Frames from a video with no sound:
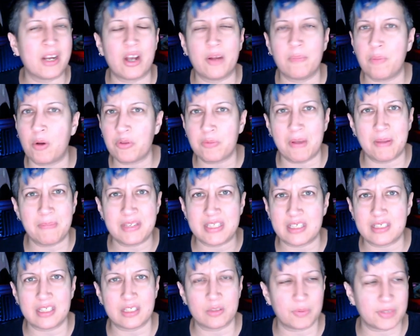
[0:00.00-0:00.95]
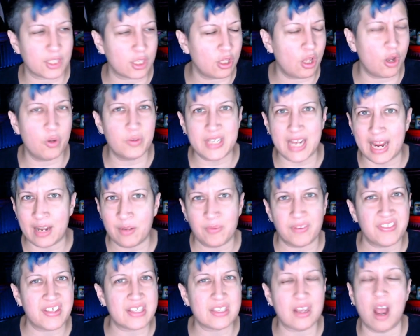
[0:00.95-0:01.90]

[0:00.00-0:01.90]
oh my God, both my businesses, with the clothes and